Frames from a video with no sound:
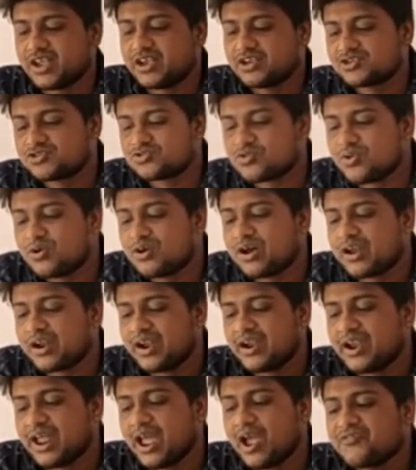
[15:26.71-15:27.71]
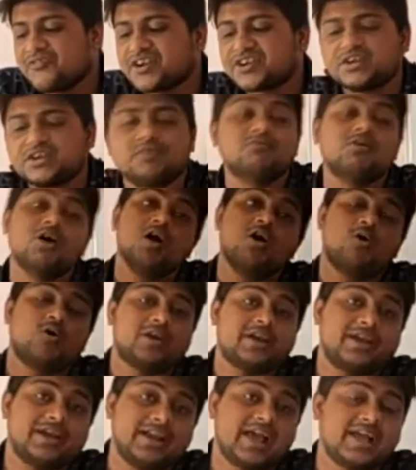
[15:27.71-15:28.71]
a stronger and effective
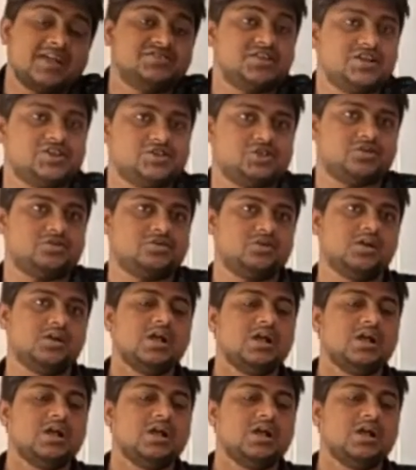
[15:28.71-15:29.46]
organization.